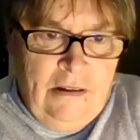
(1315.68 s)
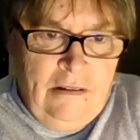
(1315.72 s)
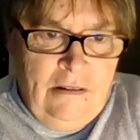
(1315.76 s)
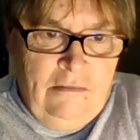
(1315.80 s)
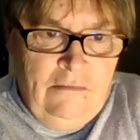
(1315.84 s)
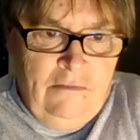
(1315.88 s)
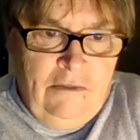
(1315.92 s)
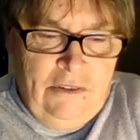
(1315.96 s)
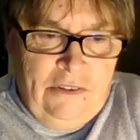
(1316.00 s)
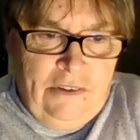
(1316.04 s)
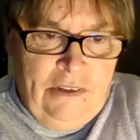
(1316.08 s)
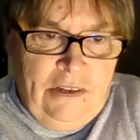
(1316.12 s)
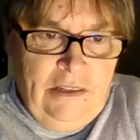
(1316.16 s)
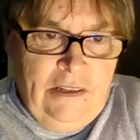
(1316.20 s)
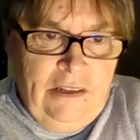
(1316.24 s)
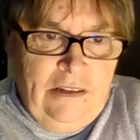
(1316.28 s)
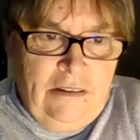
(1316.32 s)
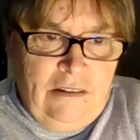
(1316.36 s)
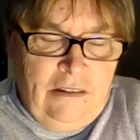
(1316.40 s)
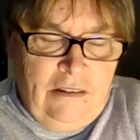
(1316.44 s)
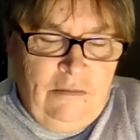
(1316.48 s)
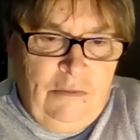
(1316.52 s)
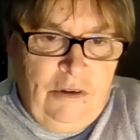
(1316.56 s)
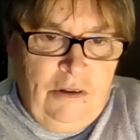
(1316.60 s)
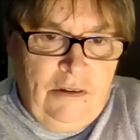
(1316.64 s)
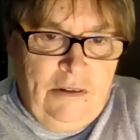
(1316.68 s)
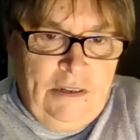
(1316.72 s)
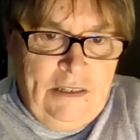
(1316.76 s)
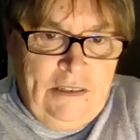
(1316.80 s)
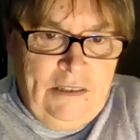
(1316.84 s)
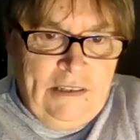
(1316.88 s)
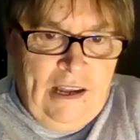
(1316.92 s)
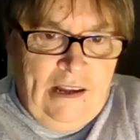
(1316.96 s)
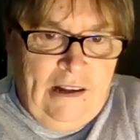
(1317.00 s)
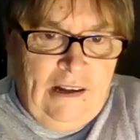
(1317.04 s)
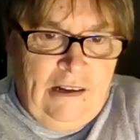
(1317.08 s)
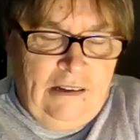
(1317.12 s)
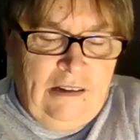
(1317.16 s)
resilient communities
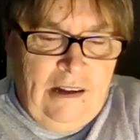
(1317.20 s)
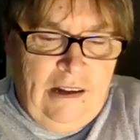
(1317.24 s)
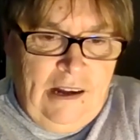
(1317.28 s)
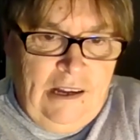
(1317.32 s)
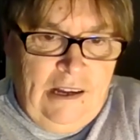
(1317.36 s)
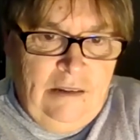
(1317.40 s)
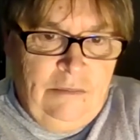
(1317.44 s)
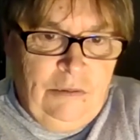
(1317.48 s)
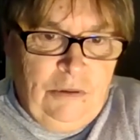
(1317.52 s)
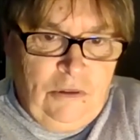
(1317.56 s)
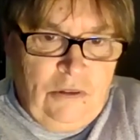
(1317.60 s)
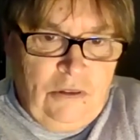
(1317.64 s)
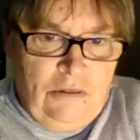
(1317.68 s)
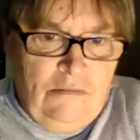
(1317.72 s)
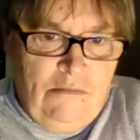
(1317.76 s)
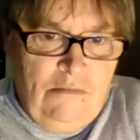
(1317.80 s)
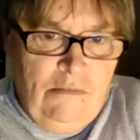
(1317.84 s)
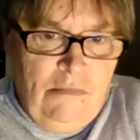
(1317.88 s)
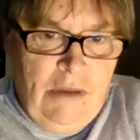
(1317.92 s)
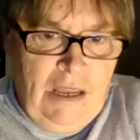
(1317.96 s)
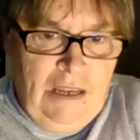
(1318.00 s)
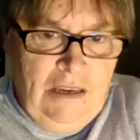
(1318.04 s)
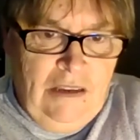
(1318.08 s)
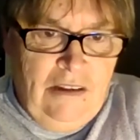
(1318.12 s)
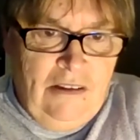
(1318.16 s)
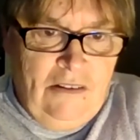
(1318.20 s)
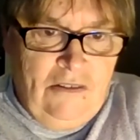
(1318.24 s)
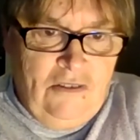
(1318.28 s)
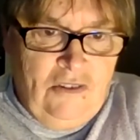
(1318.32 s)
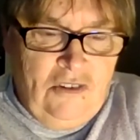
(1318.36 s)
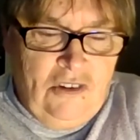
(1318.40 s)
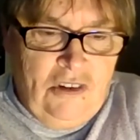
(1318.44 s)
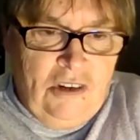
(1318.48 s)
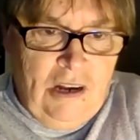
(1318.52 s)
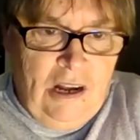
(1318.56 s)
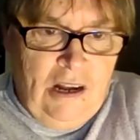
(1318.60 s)
are able to manage